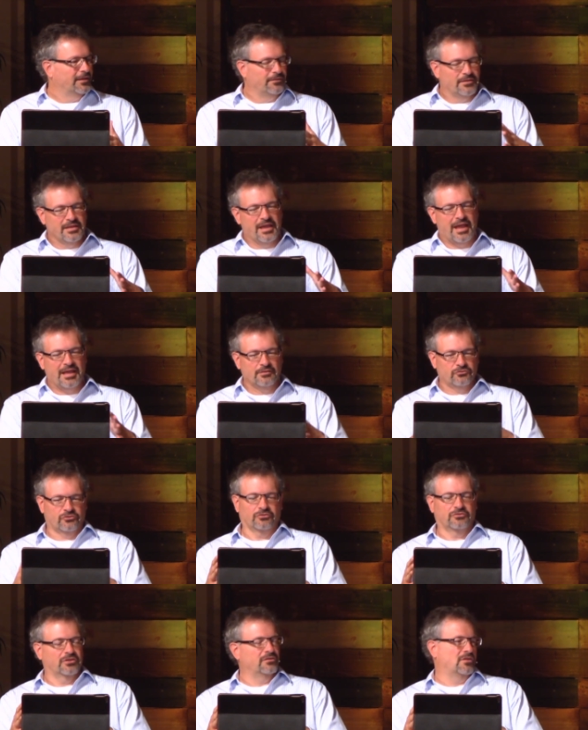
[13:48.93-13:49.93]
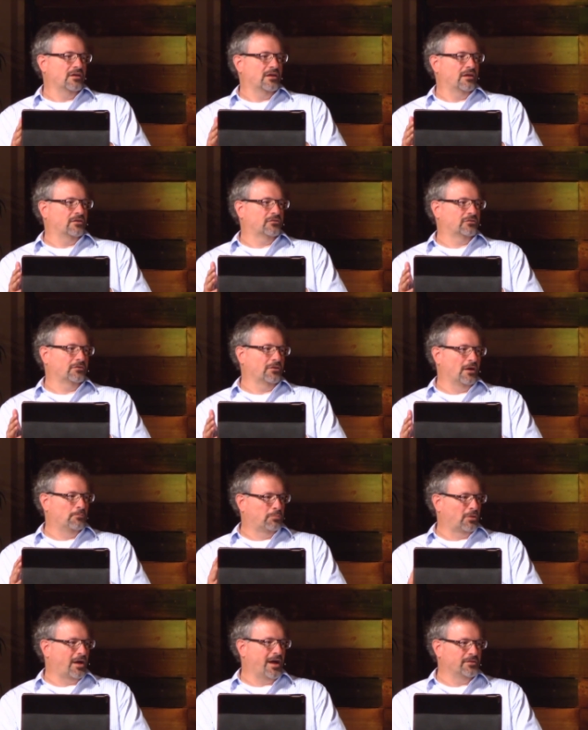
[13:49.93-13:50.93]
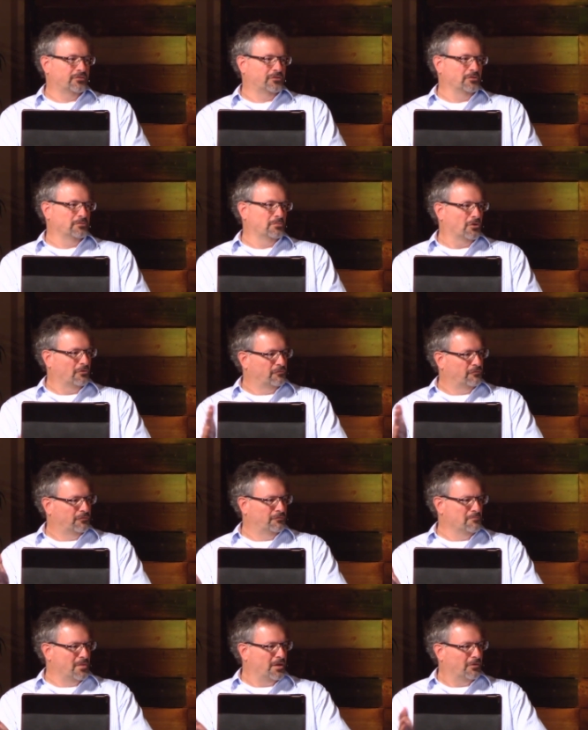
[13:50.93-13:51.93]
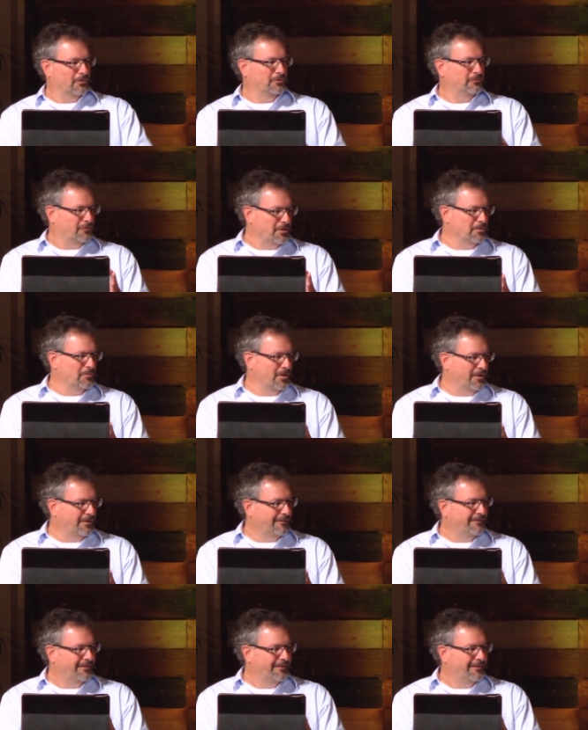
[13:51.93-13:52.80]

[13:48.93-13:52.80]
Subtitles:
The answer to this applies to both male and female.